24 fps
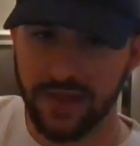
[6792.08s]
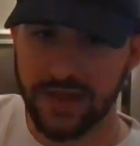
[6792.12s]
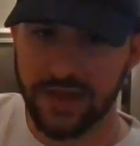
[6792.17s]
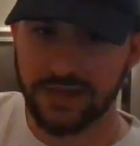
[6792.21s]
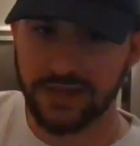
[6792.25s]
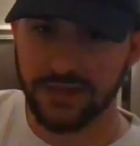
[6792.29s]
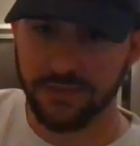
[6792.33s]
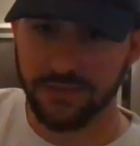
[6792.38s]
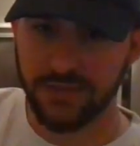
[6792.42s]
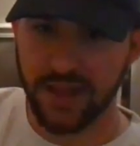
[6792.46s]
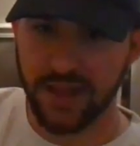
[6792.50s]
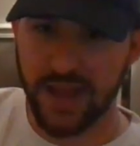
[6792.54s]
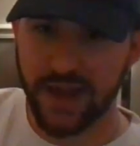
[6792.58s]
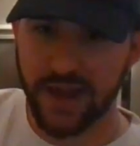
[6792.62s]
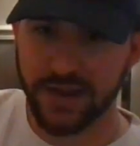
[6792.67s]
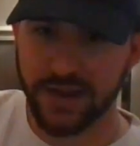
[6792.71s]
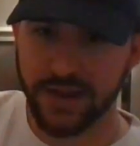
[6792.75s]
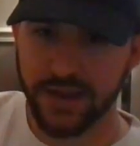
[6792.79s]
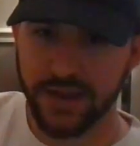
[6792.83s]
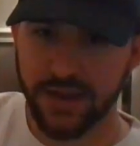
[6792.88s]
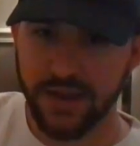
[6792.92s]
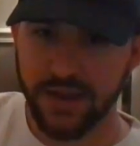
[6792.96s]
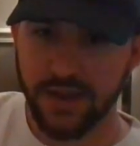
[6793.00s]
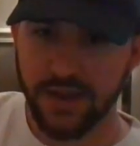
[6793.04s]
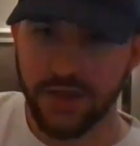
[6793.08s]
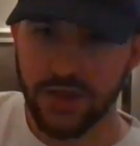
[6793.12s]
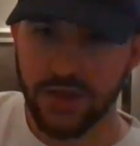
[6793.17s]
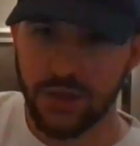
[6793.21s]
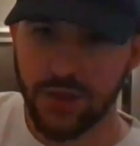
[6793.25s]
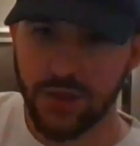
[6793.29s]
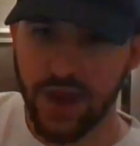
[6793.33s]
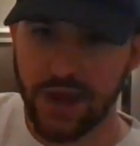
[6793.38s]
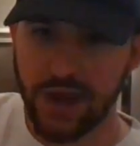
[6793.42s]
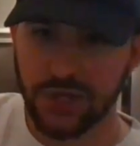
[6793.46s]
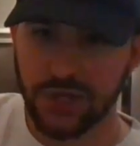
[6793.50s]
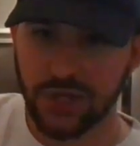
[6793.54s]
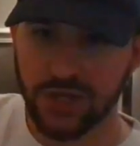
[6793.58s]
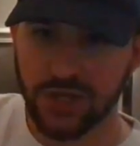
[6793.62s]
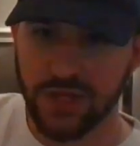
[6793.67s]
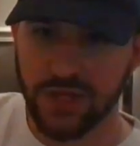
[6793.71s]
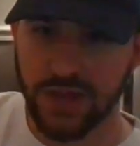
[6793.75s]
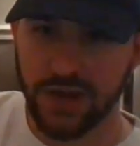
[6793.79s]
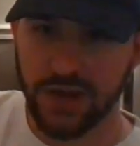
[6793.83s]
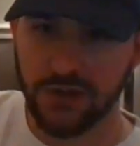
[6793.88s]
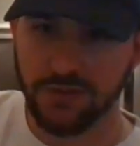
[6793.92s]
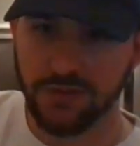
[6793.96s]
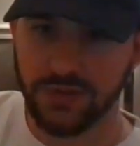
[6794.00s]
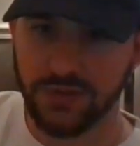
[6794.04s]
fades to black, you actually
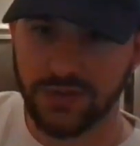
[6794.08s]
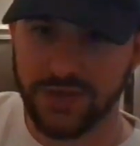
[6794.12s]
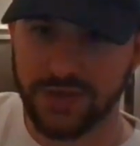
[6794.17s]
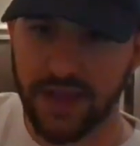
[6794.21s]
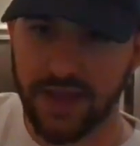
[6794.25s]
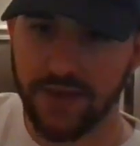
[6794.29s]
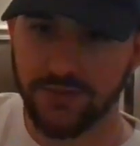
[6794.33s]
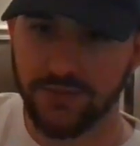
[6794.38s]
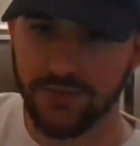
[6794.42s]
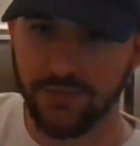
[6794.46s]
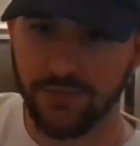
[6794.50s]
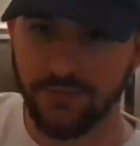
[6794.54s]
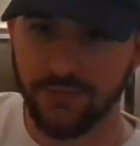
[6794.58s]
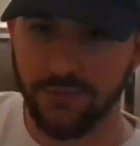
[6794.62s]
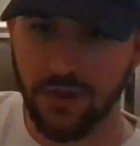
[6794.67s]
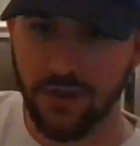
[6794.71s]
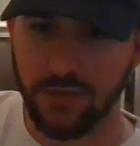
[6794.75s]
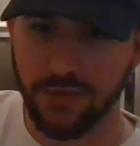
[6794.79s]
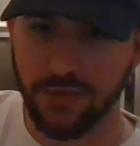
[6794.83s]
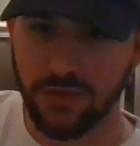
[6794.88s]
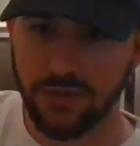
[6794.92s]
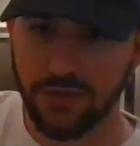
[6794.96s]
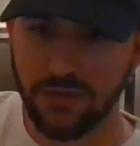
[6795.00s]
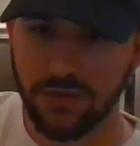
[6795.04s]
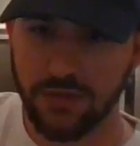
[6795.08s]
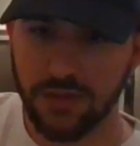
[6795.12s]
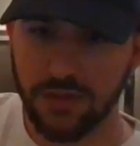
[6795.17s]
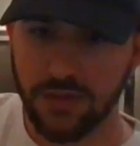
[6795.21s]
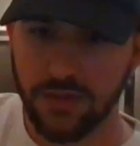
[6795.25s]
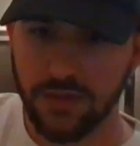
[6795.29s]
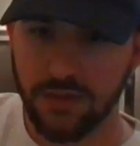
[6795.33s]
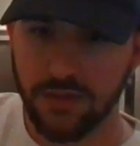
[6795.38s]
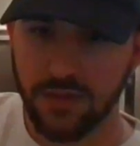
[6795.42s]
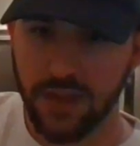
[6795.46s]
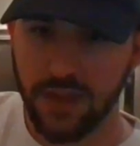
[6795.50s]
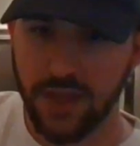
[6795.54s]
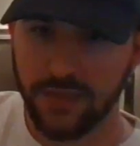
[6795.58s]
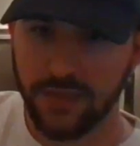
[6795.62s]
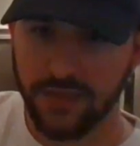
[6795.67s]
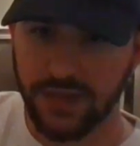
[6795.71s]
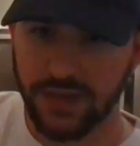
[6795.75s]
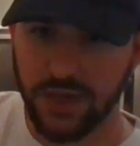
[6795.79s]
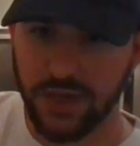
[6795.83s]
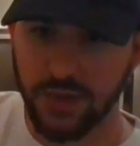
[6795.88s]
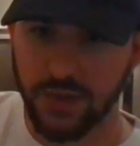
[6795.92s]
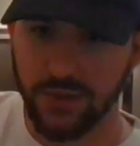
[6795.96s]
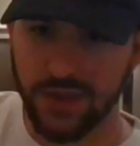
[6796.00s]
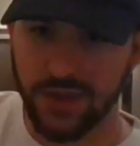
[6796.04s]
hear the sound of rubble, and
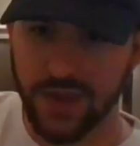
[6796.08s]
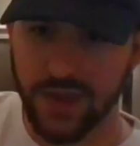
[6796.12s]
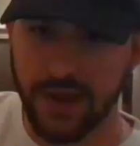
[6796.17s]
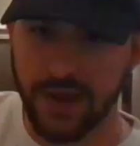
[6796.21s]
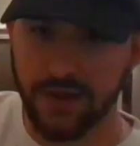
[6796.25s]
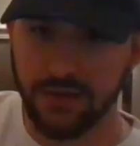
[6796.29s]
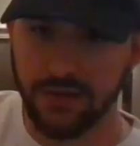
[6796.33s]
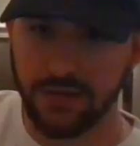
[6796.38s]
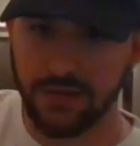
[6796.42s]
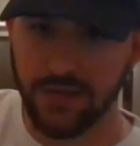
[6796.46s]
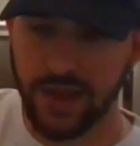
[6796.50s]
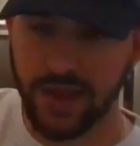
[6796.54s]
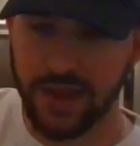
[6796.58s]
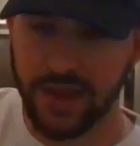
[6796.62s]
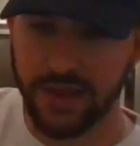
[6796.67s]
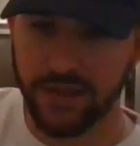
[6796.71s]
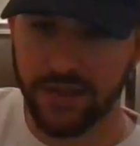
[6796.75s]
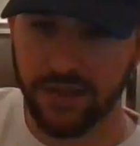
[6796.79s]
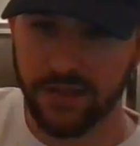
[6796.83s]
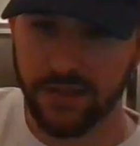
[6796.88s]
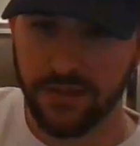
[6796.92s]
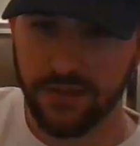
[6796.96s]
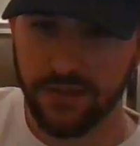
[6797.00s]
like you hear like